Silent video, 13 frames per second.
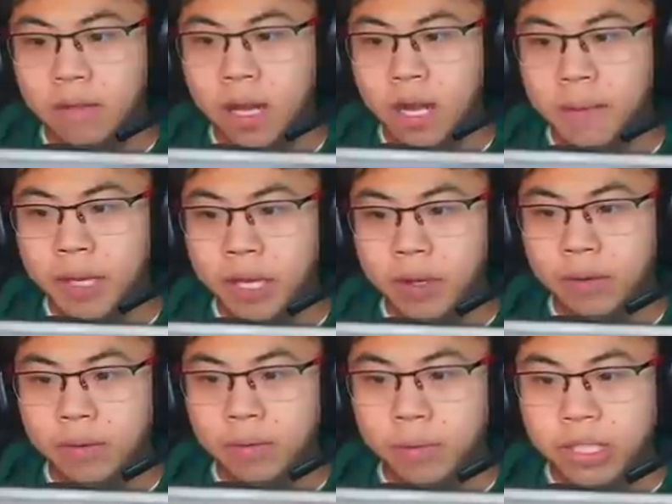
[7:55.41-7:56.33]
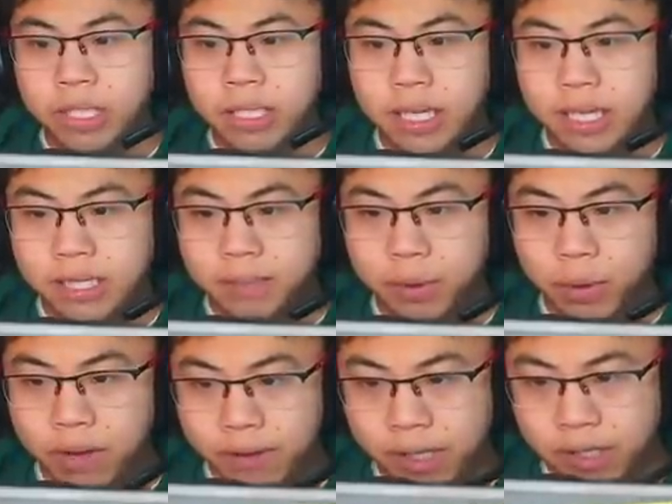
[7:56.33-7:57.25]
W. We just need to get some
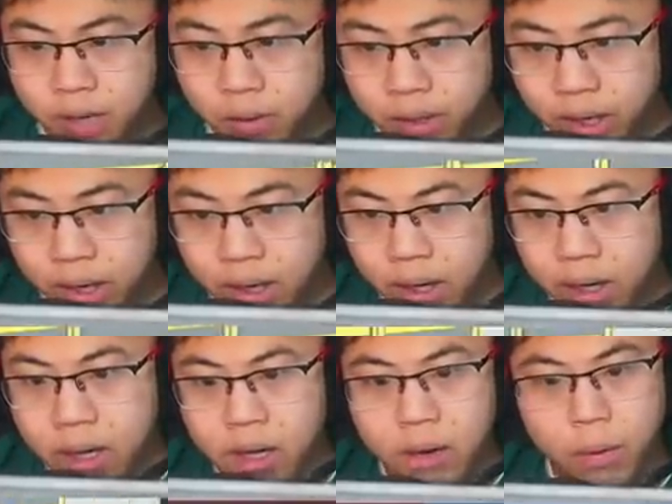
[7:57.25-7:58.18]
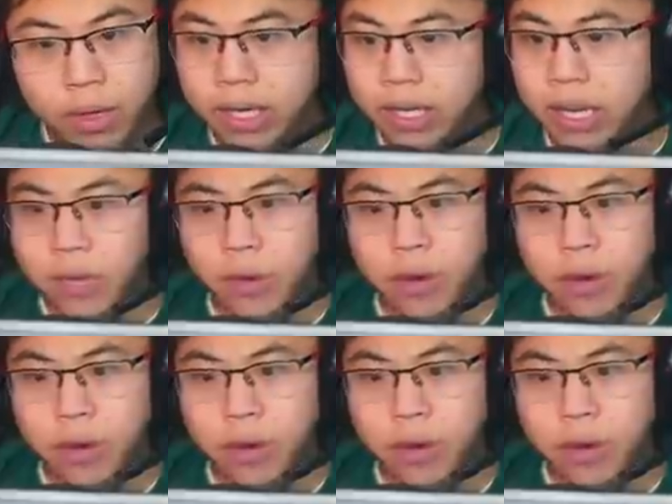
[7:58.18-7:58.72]
UAVs going here. We need to get